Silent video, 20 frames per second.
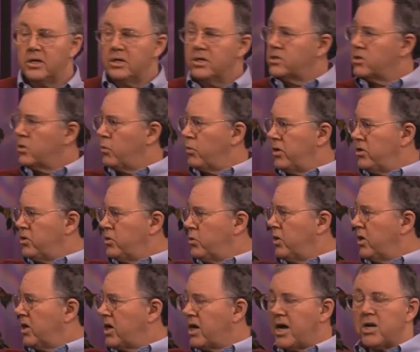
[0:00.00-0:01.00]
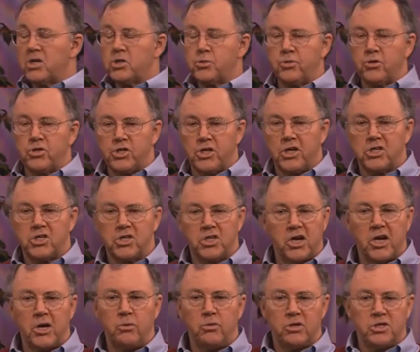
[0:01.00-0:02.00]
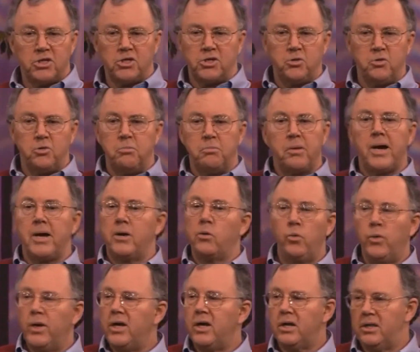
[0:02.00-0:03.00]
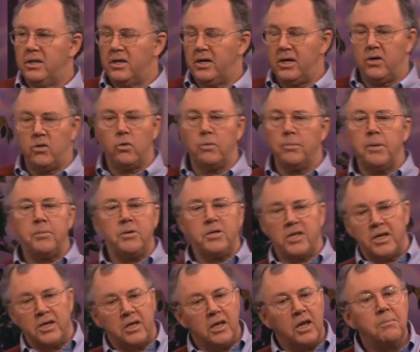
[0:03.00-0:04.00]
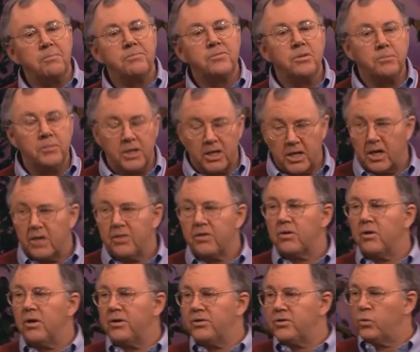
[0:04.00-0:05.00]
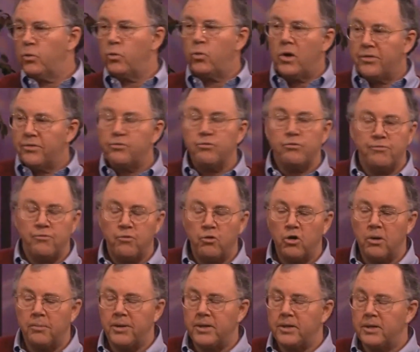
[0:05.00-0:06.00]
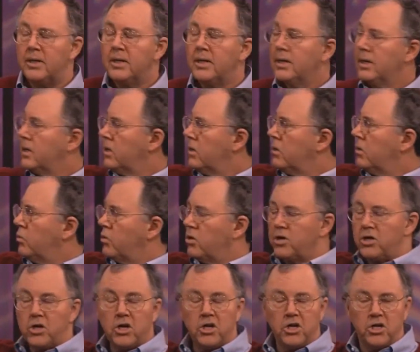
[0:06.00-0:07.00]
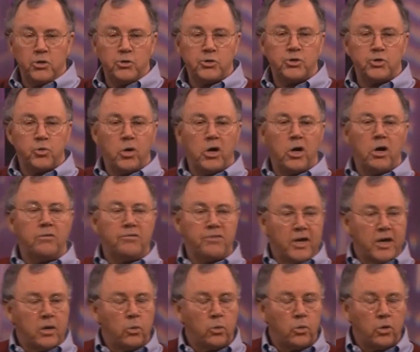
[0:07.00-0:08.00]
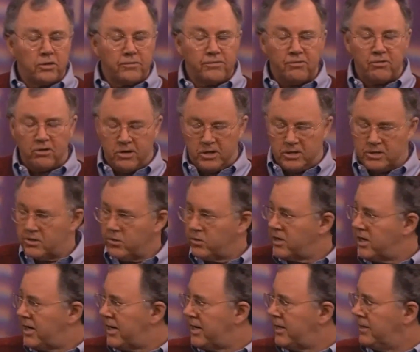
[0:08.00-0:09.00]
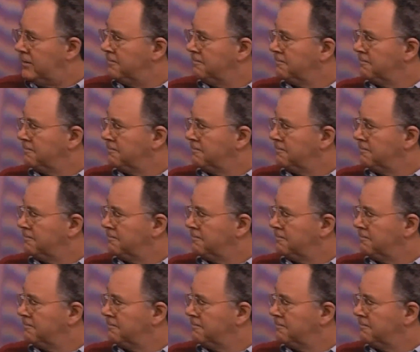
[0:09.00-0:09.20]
So we do a cash projection, I would assume, by week then. Or maybe they'd lump them together into 1 through 4. But we're going to use 12. That'll work for us, okay?